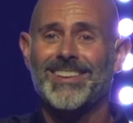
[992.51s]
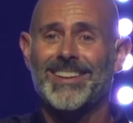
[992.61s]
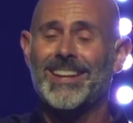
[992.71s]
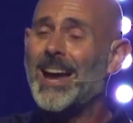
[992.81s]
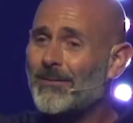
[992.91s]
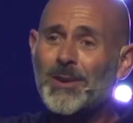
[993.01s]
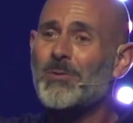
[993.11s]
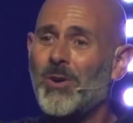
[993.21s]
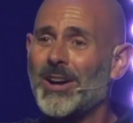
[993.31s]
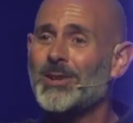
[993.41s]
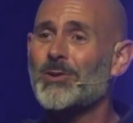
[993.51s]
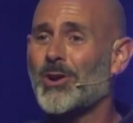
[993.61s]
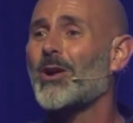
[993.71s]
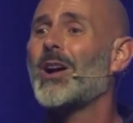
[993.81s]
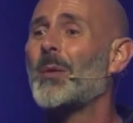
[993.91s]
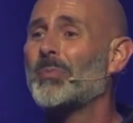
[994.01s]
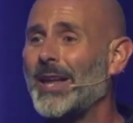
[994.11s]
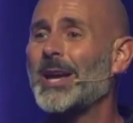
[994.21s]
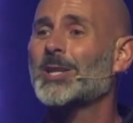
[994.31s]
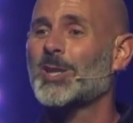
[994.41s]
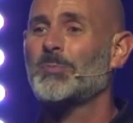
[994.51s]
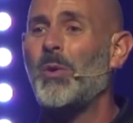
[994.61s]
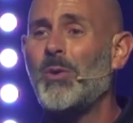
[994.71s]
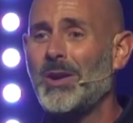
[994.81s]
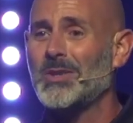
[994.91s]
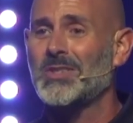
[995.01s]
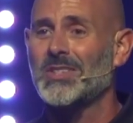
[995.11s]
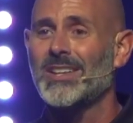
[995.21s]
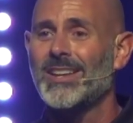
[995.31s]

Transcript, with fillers: And everyone who grew up playing sports,